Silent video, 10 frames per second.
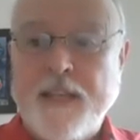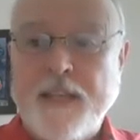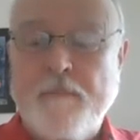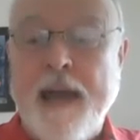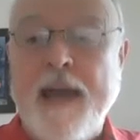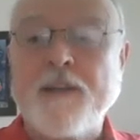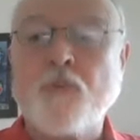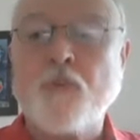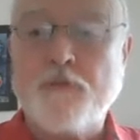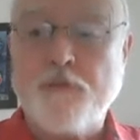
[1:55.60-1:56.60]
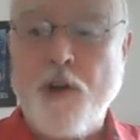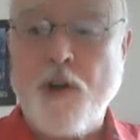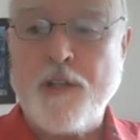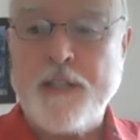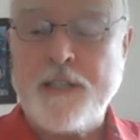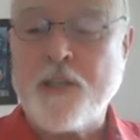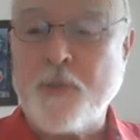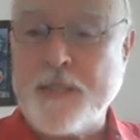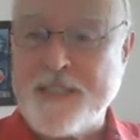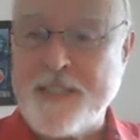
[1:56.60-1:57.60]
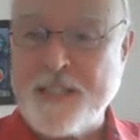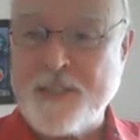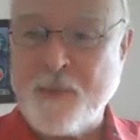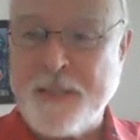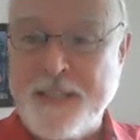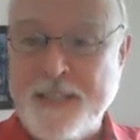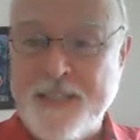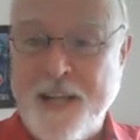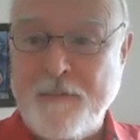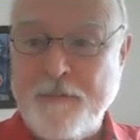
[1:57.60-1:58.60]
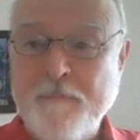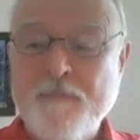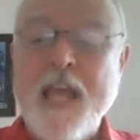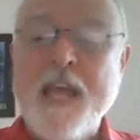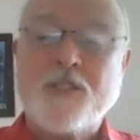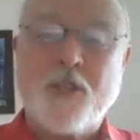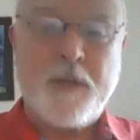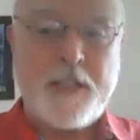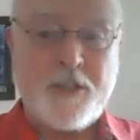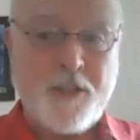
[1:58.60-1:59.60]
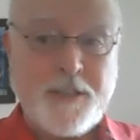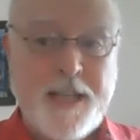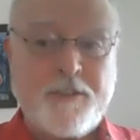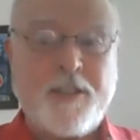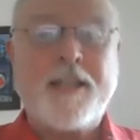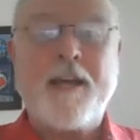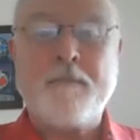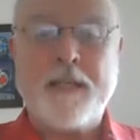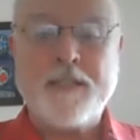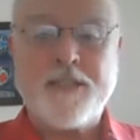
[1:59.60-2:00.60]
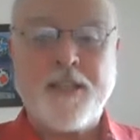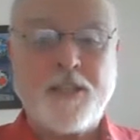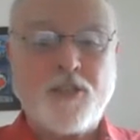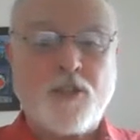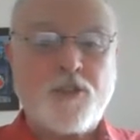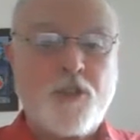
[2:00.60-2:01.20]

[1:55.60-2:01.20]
then the pattern would fall into coincidence with itself. So it turns out that that means that these are